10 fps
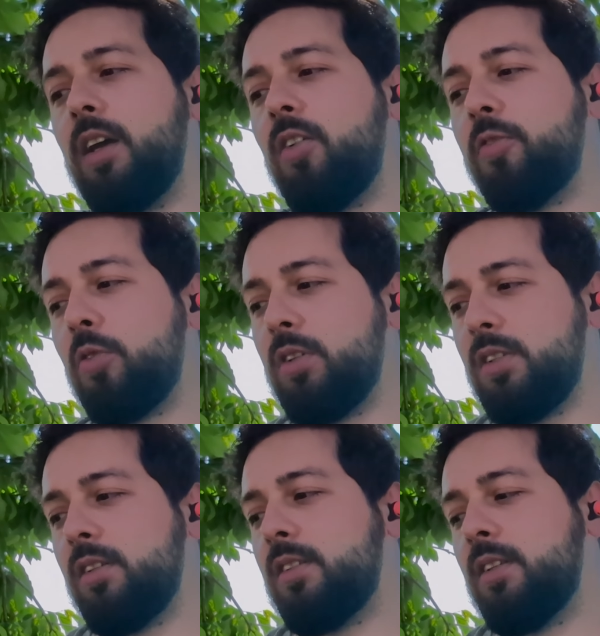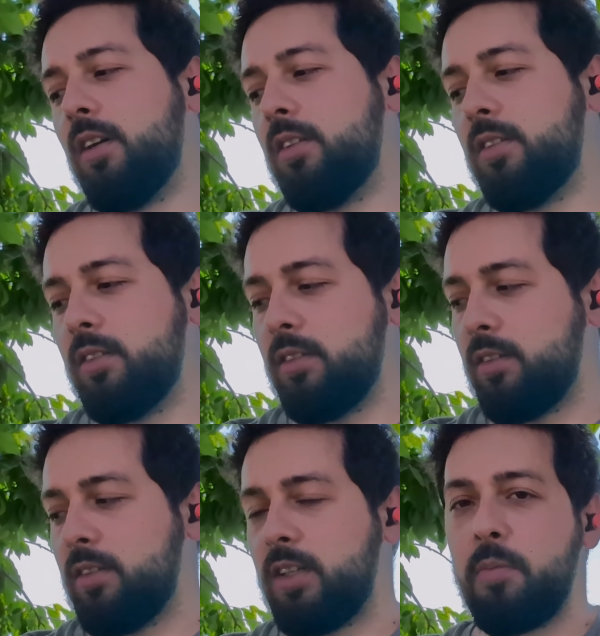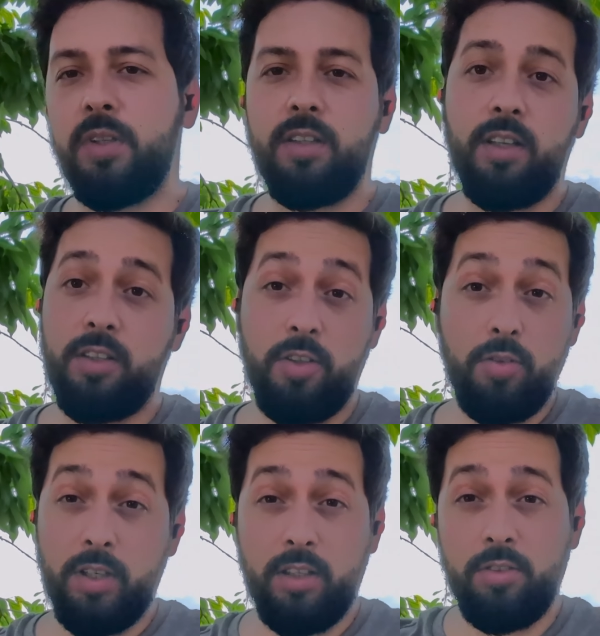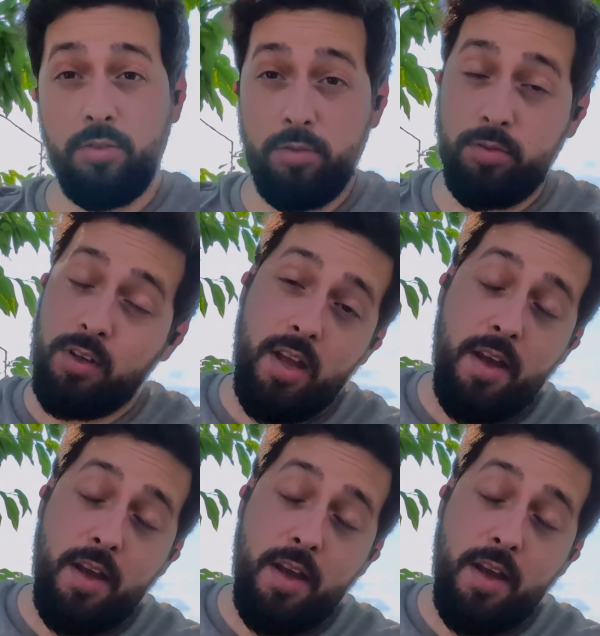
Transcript: Of course, it's not something that you can do.